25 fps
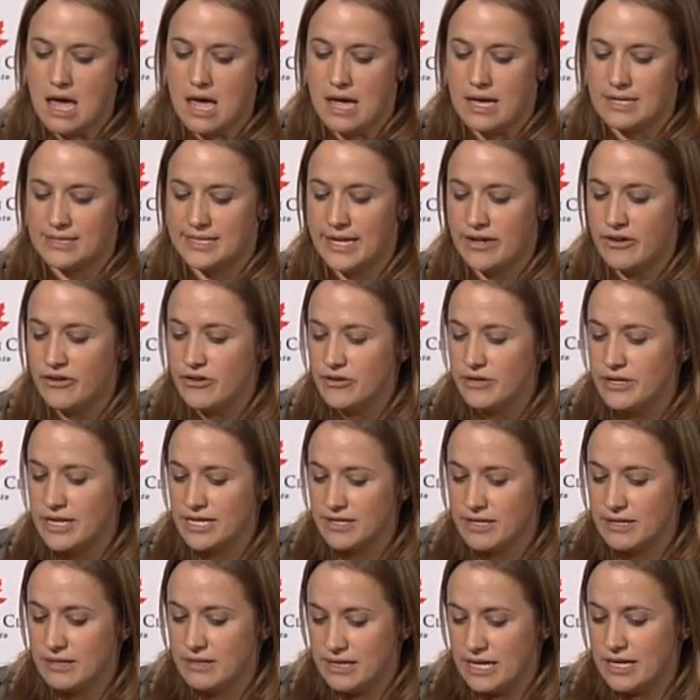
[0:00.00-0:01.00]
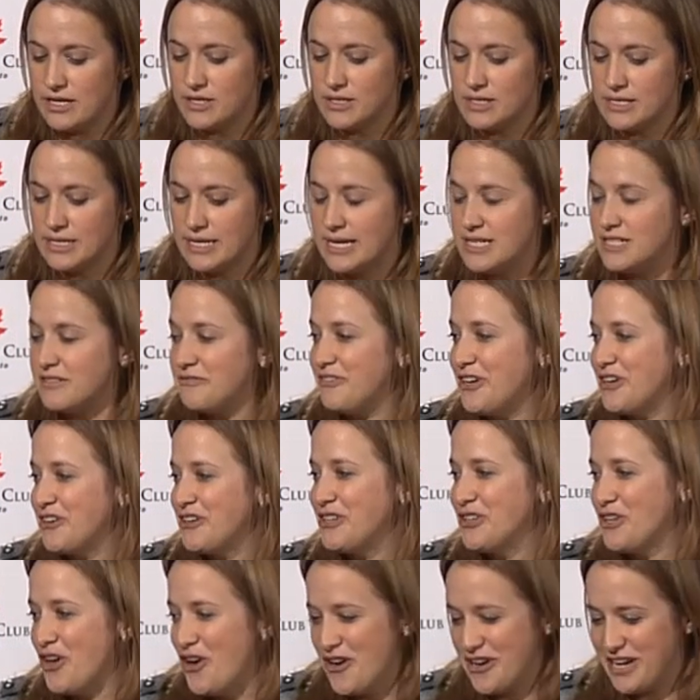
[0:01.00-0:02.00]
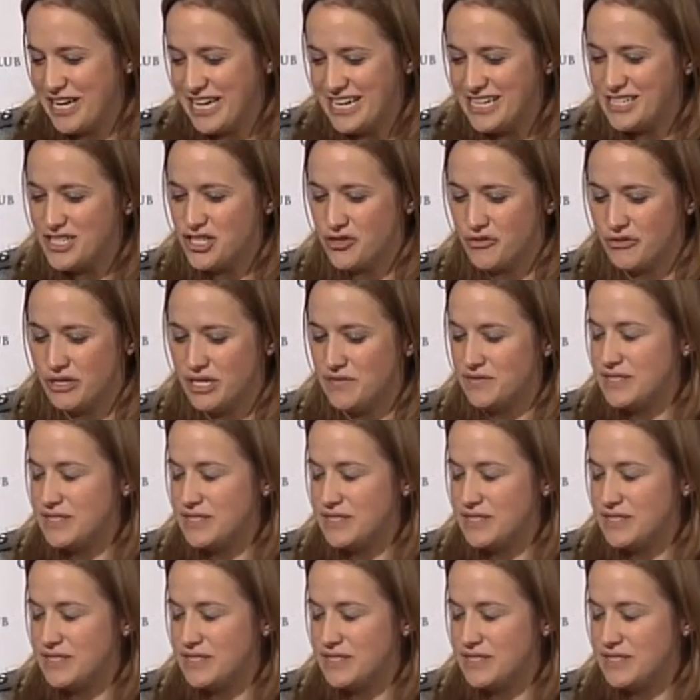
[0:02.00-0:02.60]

Senator Nicholson has a very long history of